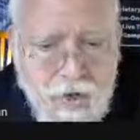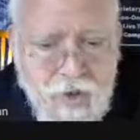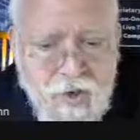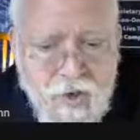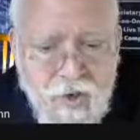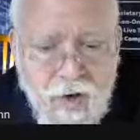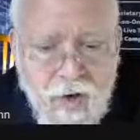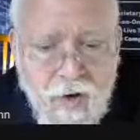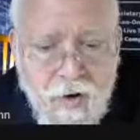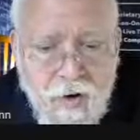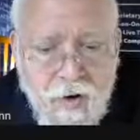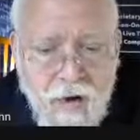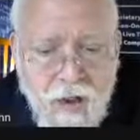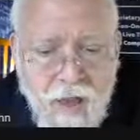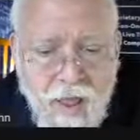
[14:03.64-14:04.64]
pressure here.
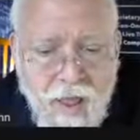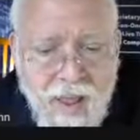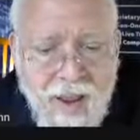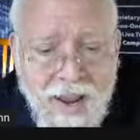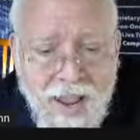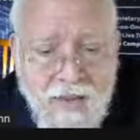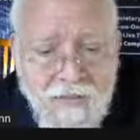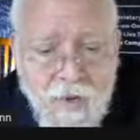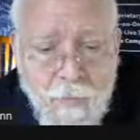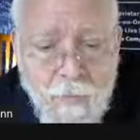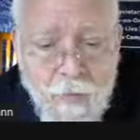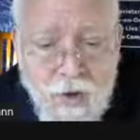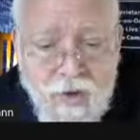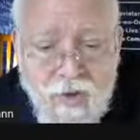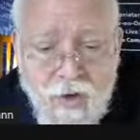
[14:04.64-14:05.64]
I have
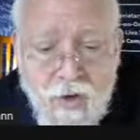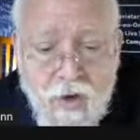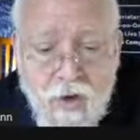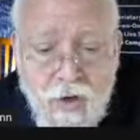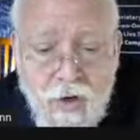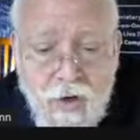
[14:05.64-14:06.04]
up pressure.